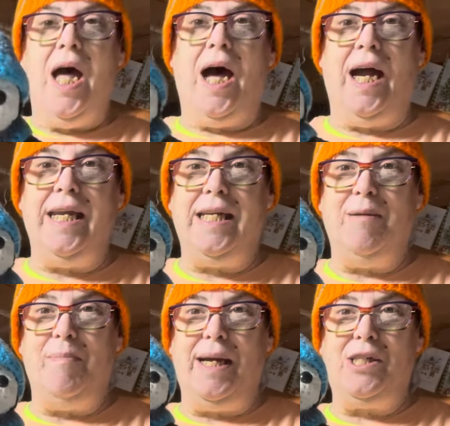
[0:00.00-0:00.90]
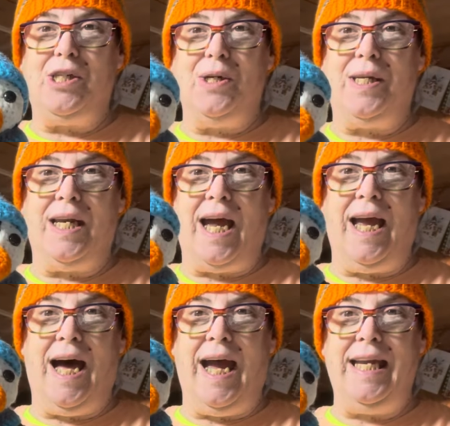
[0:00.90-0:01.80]
I need to make sure that I
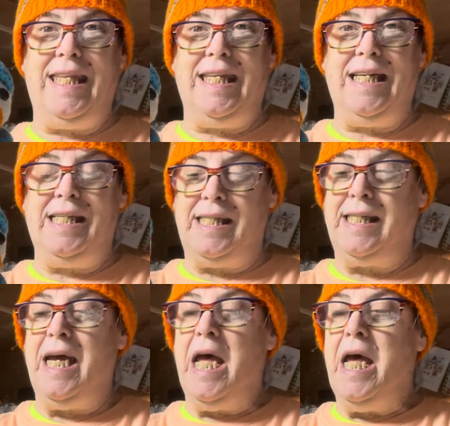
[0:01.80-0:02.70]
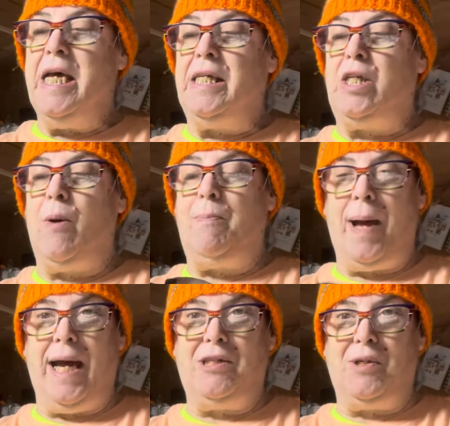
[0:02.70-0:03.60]
hide this so
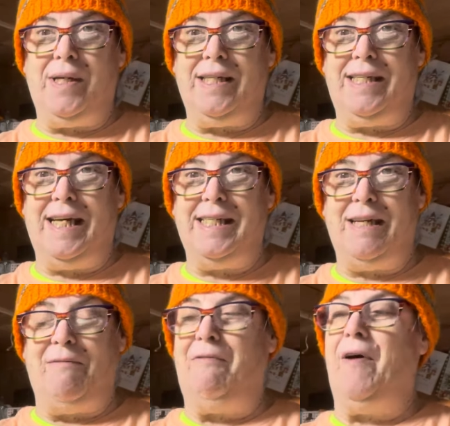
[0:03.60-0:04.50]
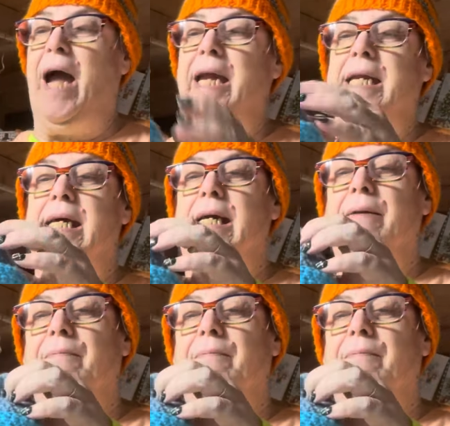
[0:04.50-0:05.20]
Patrick doesn't find it.